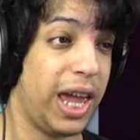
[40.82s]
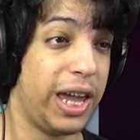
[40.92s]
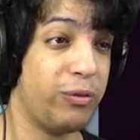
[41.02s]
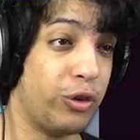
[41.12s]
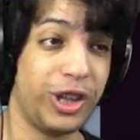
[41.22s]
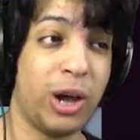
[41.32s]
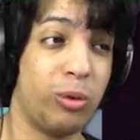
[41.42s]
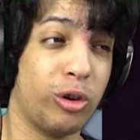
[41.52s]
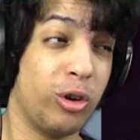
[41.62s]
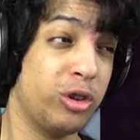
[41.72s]
And for now,
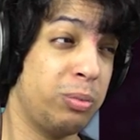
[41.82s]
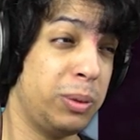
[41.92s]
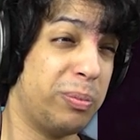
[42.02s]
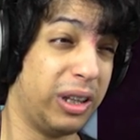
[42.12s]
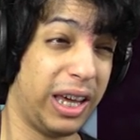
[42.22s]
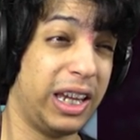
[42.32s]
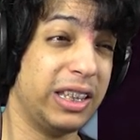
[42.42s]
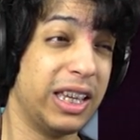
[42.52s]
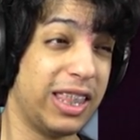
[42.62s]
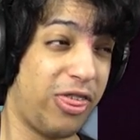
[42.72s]
we're going to be
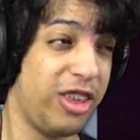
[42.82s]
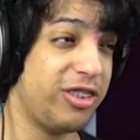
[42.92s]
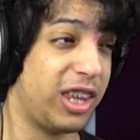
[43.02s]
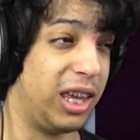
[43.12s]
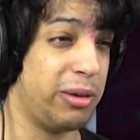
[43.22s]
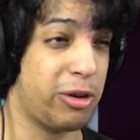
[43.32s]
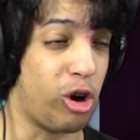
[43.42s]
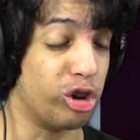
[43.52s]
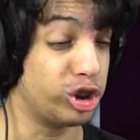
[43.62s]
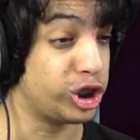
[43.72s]
playing this game
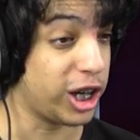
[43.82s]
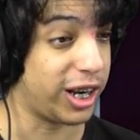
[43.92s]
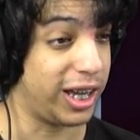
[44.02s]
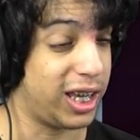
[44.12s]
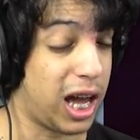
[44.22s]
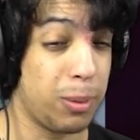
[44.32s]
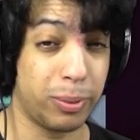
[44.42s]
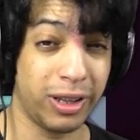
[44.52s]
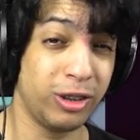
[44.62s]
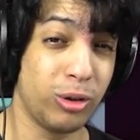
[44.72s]
called Shut Eye. I
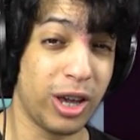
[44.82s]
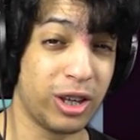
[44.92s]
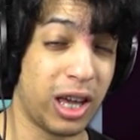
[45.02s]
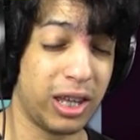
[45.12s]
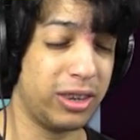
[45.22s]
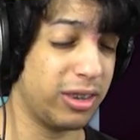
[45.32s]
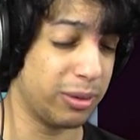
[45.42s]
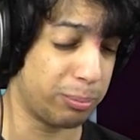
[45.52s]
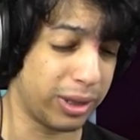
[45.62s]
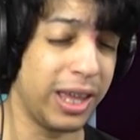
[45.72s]

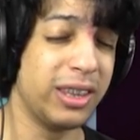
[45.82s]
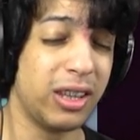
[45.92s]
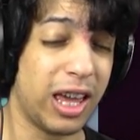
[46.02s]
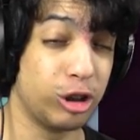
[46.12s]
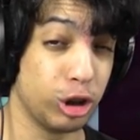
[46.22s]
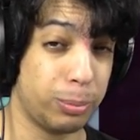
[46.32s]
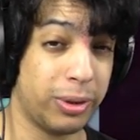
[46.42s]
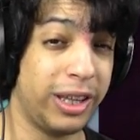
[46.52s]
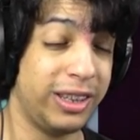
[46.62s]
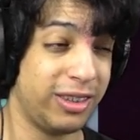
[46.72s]
planned on actually
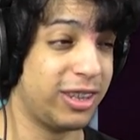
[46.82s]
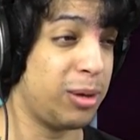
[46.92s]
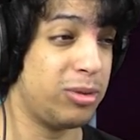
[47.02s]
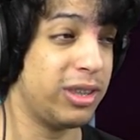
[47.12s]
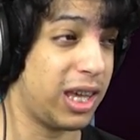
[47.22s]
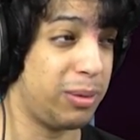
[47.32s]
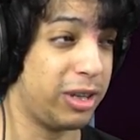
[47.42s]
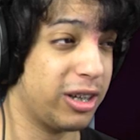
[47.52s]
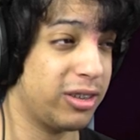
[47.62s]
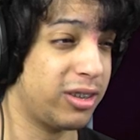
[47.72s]
playing this game today
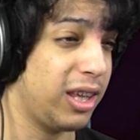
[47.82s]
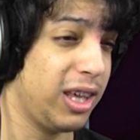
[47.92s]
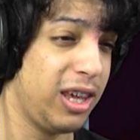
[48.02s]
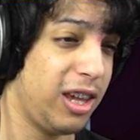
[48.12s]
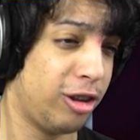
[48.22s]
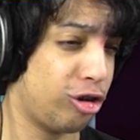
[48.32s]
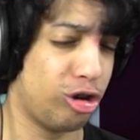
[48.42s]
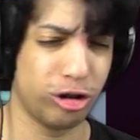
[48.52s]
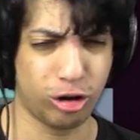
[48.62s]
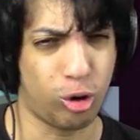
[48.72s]
because it's
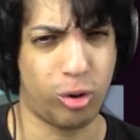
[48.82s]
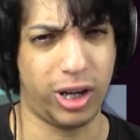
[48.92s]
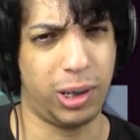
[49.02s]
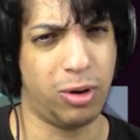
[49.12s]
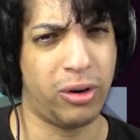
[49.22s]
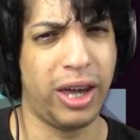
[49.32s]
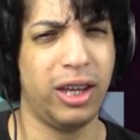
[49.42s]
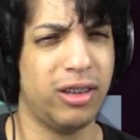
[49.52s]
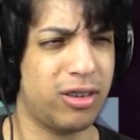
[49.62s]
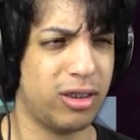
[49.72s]
just a horror game, okay?
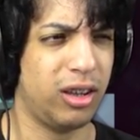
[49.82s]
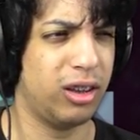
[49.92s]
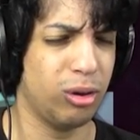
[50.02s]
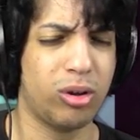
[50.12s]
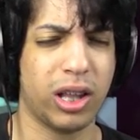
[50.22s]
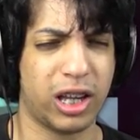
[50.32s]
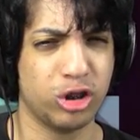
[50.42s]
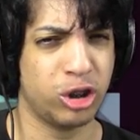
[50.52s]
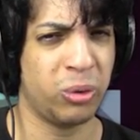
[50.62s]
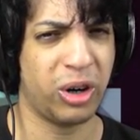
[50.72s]
It looked like a
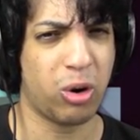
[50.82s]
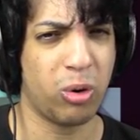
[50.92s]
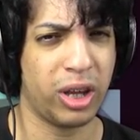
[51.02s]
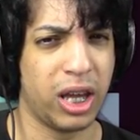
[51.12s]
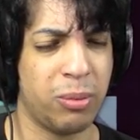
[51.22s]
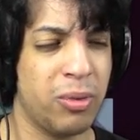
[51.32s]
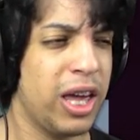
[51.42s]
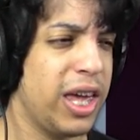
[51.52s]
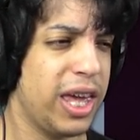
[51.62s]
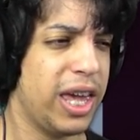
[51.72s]
generic horror game,
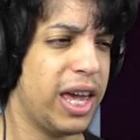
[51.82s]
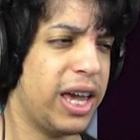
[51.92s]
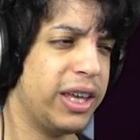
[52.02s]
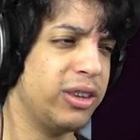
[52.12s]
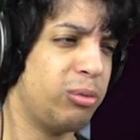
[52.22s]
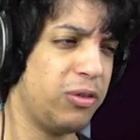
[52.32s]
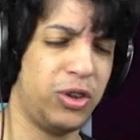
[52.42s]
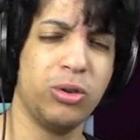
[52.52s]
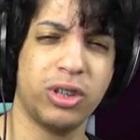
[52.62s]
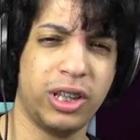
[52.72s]
and the
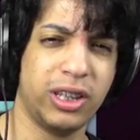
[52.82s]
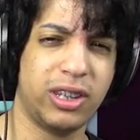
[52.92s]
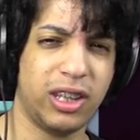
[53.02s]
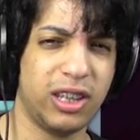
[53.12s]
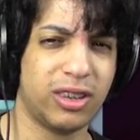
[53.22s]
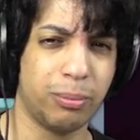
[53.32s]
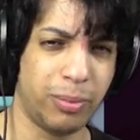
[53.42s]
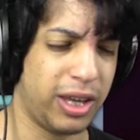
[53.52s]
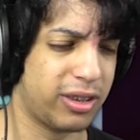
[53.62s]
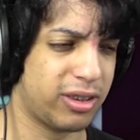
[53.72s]
reviews on it is
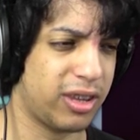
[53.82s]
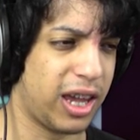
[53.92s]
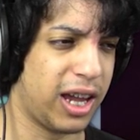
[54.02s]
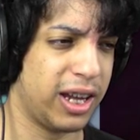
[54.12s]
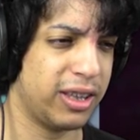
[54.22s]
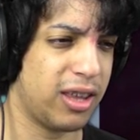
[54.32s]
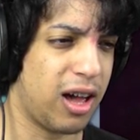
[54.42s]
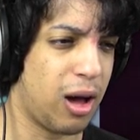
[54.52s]
mixed, and